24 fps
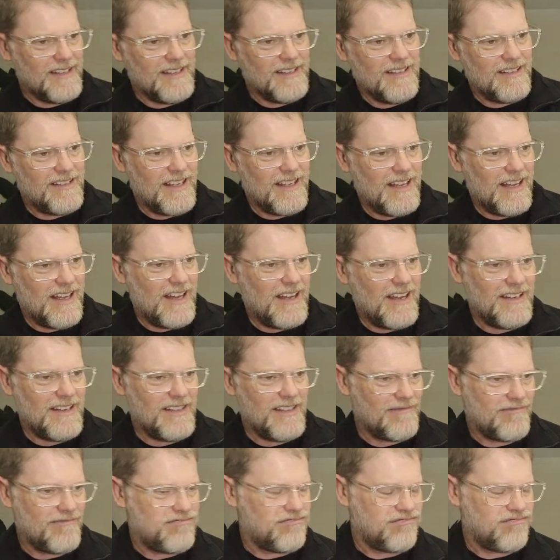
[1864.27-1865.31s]
So,
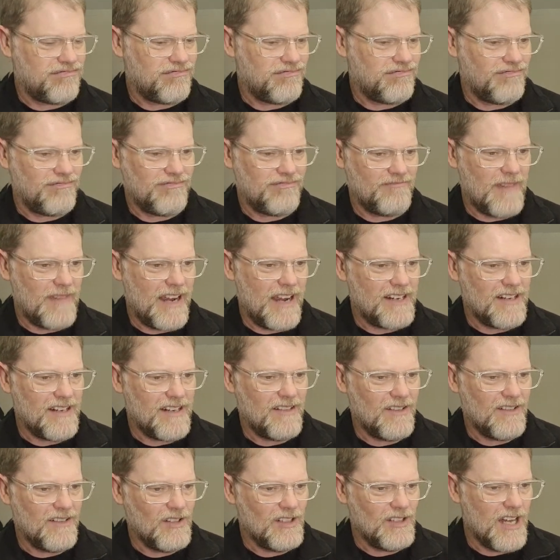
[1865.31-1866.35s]

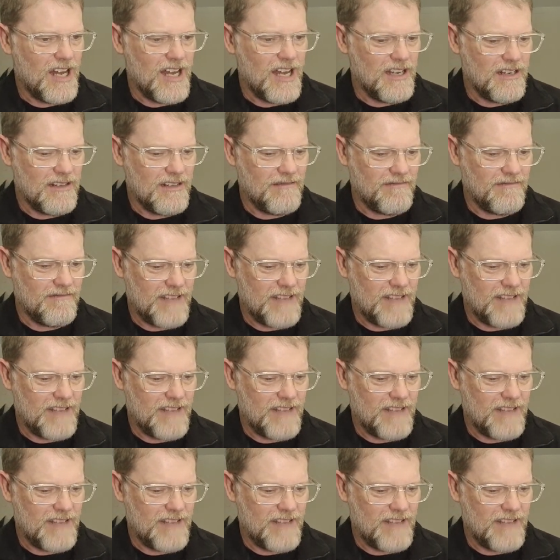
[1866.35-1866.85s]
mate,